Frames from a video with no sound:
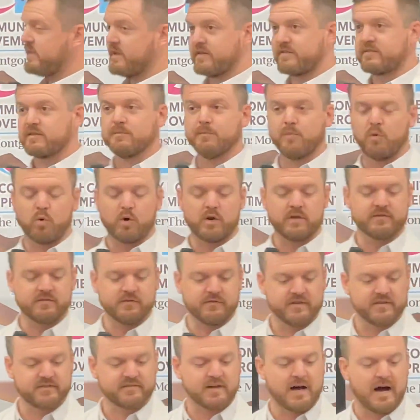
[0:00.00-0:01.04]
this importance of
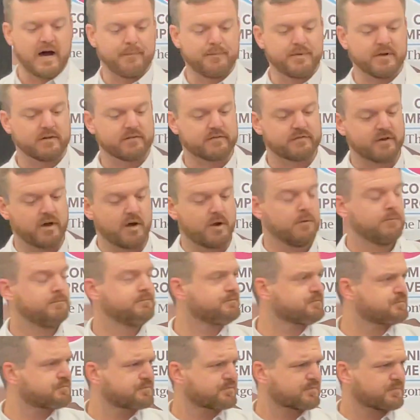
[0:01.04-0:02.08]
this topic.
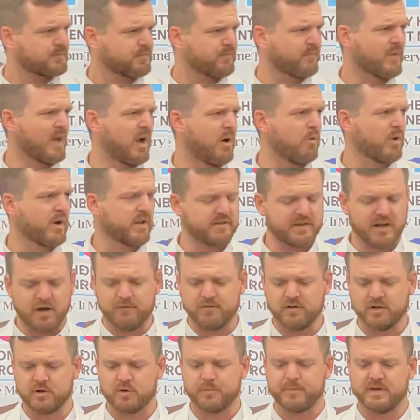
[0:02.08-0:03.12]
So I want to
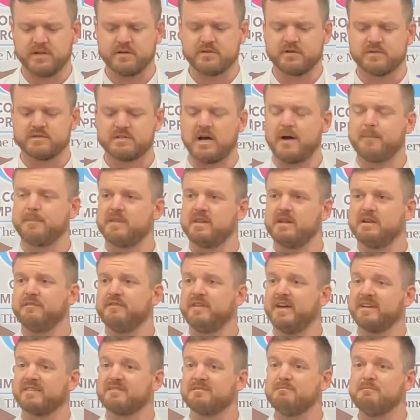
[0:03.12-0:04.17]
delve a little bit into a topic that
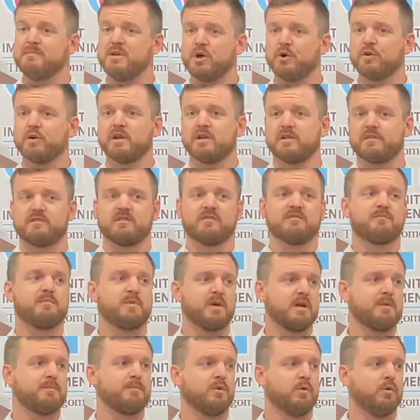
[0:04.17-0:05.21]
affects millions of
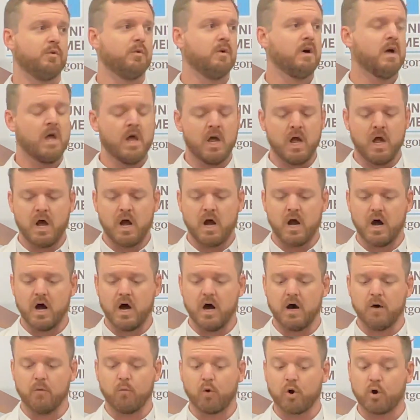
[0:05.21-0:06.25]
people
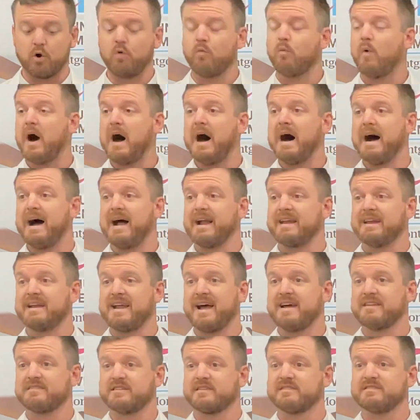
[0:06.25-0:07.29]
worldwide and
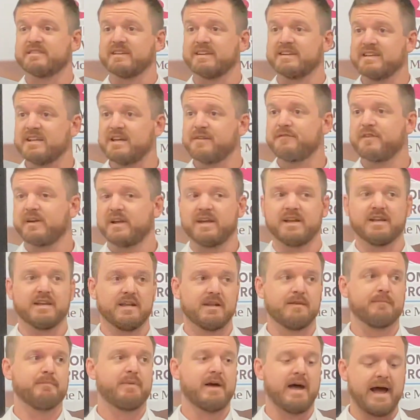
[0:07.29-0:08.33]
has a significant
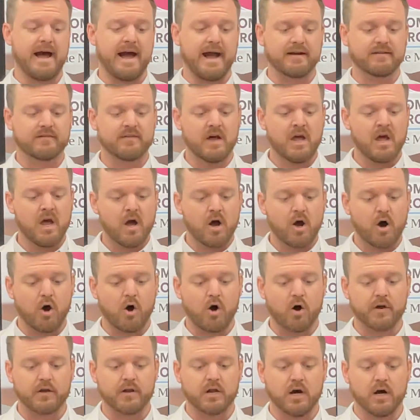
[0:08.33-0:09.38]
impact
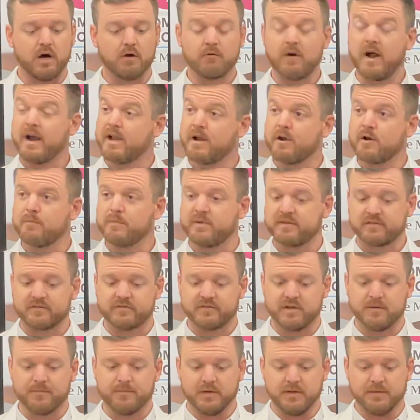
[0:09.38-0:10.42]
on right here in
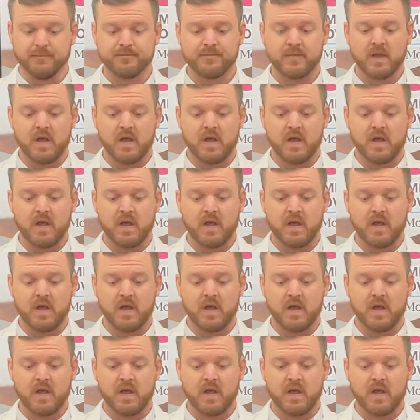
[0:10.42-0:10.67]
Mississippi.